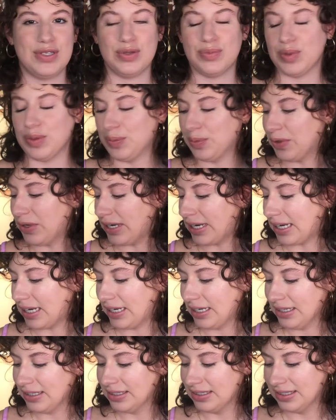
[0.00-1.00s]
super
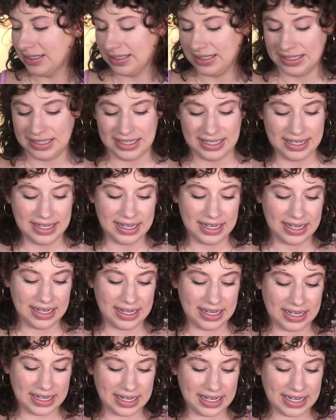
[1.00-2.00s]
pretty.
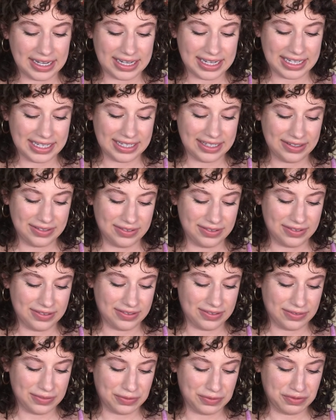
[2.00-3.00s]
I
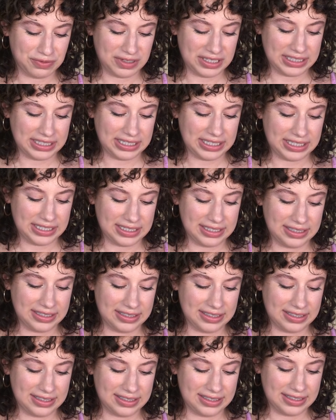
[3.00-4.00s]
really
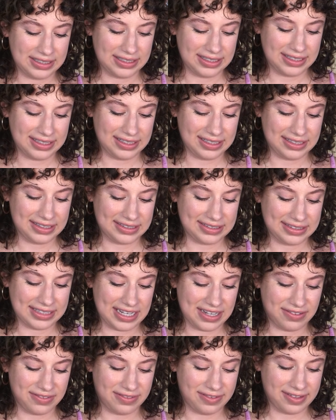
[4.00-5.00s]

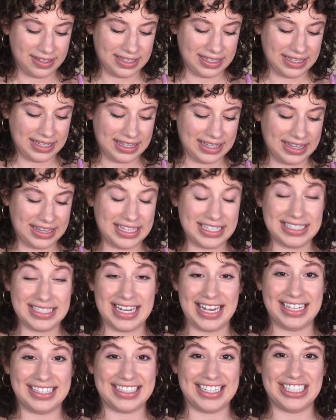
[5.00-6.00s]
love this
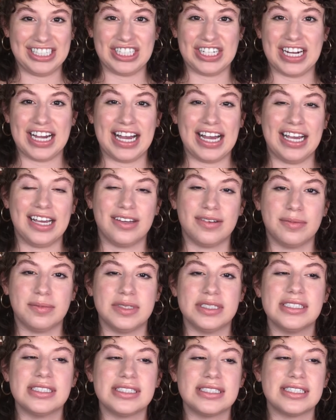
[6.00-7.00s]
highlighter. I
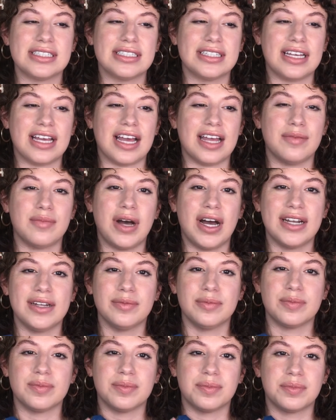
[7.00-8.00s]
bought it
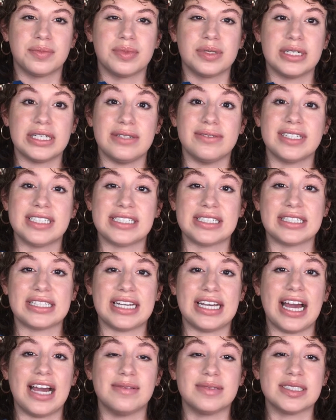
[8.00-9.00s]
pretty
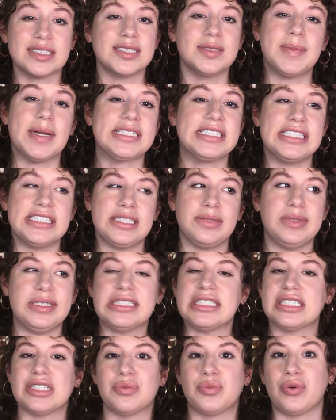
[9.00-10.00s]
recently. I was expecting to be
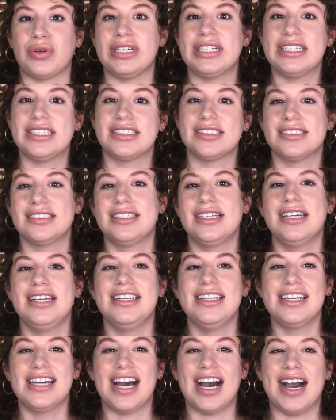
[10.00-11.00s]
disappointed.
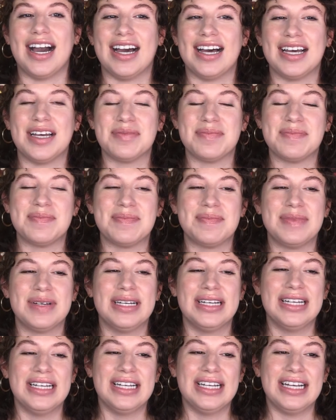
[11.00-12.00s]

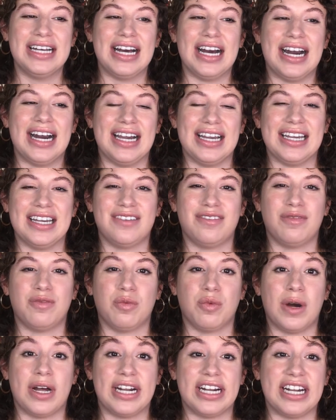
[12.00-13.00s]
I have
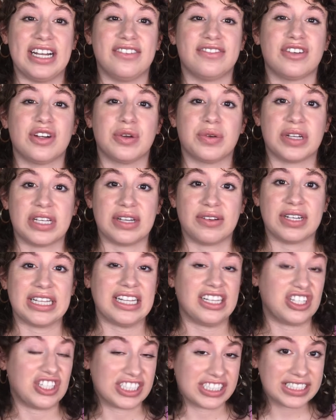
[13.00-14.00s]
wanted it for a really, really
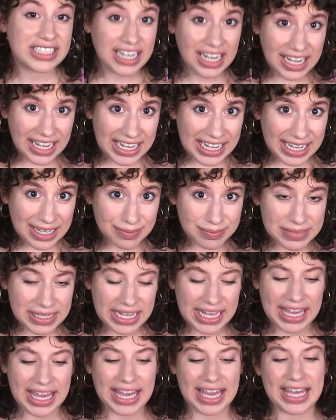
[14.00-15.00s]
long time,
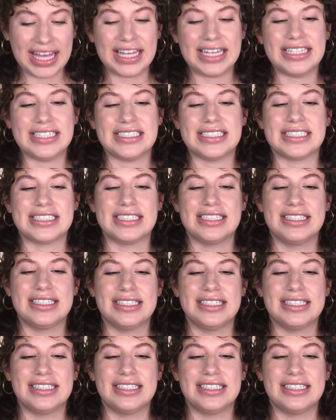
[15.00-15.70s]
and